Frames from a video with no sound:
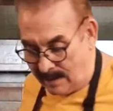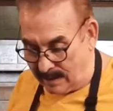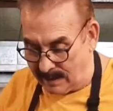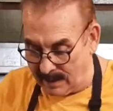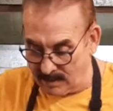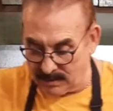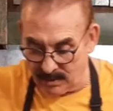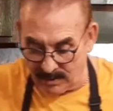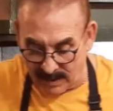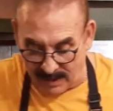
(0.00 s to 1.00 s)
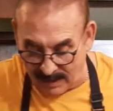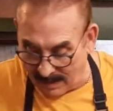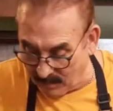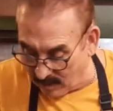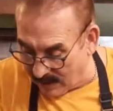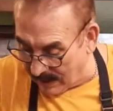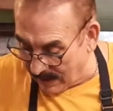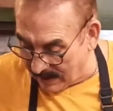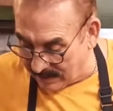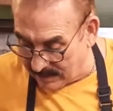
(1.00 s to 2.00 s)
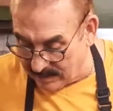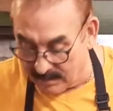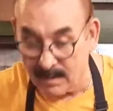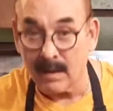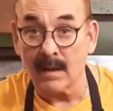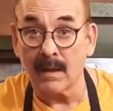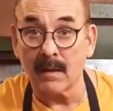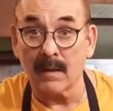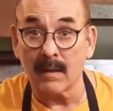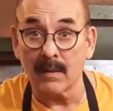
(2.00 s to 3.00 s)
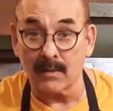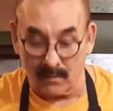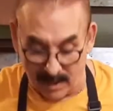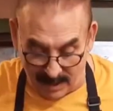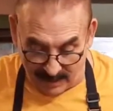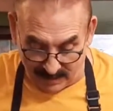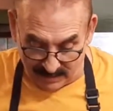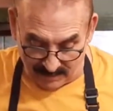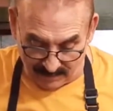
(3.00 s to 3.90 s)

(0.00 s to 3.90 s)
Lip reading: Now to that, I'm going to add 3 eggs.